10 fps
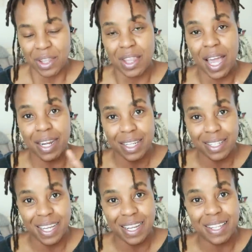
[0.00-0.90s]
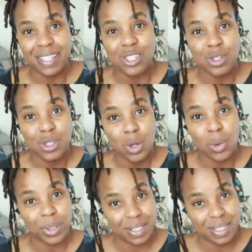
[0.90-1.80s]
That needle end that's just
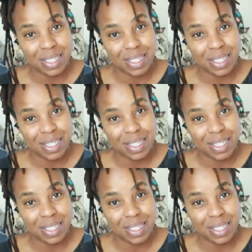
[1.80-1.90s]
holding the